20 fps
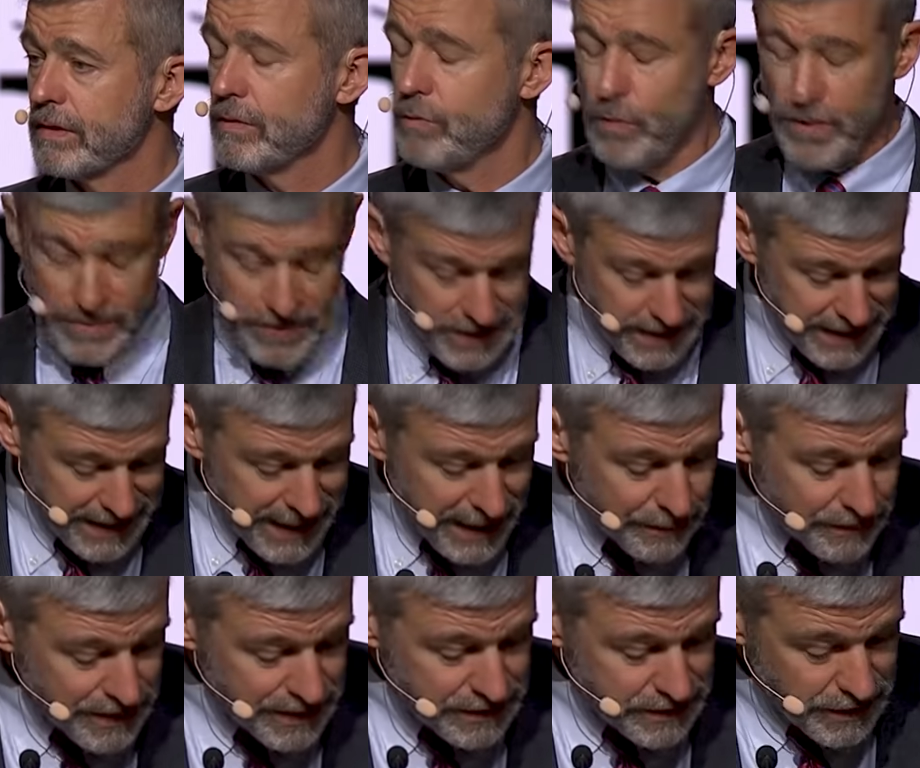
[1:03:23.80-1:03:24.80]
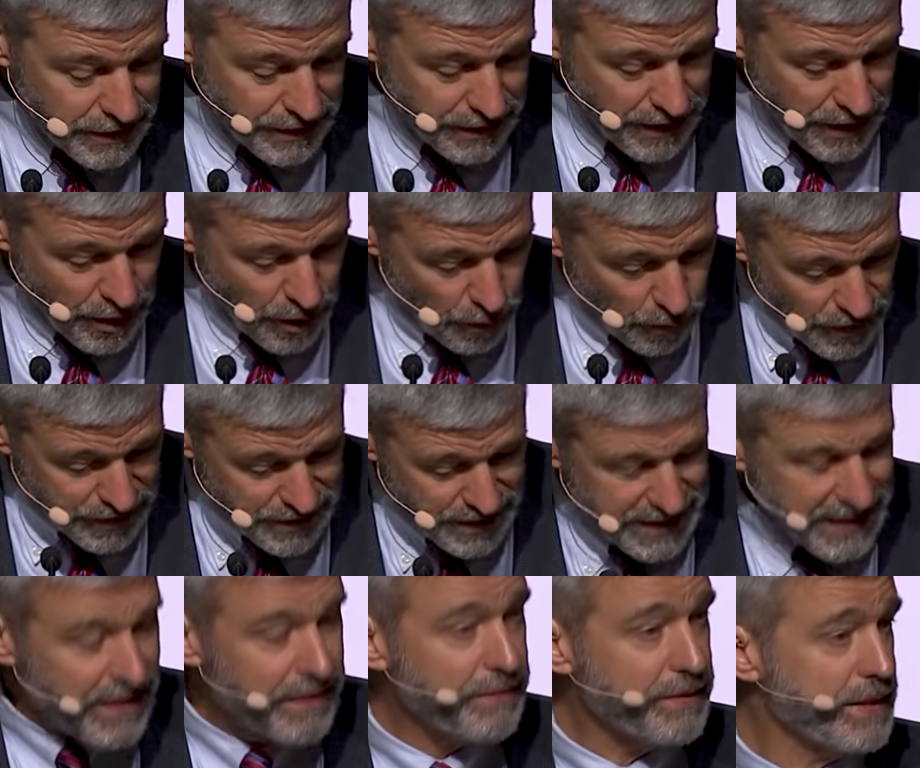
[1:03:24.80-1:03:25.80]
with character, with
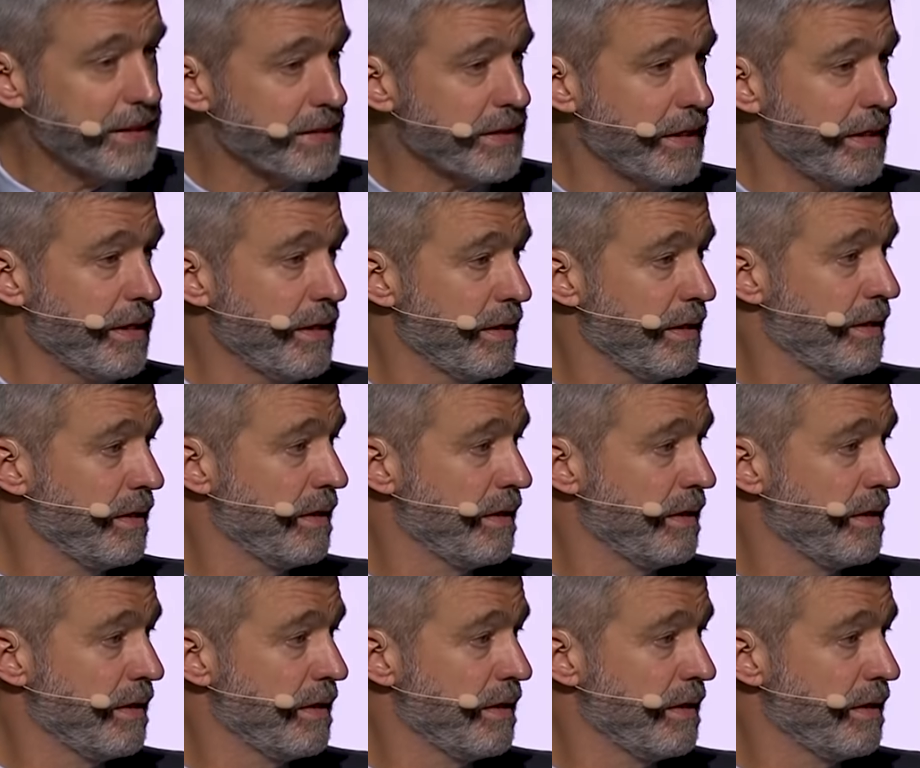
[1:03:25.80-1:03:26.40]
character.